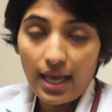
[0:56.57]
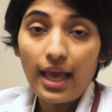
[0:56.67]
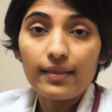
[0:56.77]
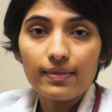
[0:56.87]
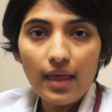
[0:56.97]

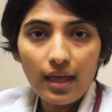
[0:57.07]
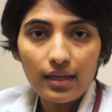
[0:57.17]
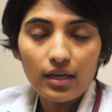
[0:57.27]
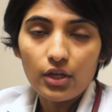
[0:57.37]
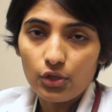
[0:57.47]
and
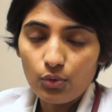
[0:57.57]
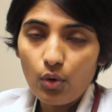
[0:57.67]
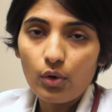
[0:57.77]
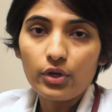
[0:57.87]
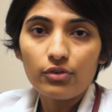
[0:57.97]
then you
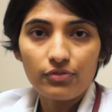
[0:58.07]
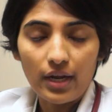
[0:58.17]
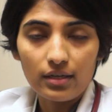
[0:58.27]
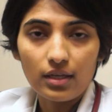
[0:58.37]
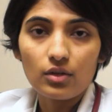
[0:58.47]
or your
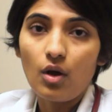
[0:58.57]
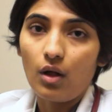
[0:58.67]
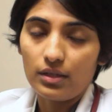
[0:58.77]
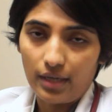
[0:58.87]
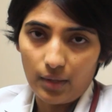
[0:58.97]
friend can
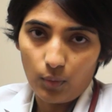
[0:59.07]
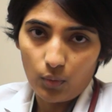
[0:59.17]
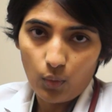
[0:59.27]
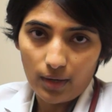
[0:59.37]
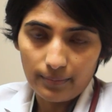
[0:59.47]
call
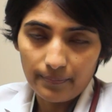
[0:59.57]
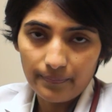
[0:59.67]
911.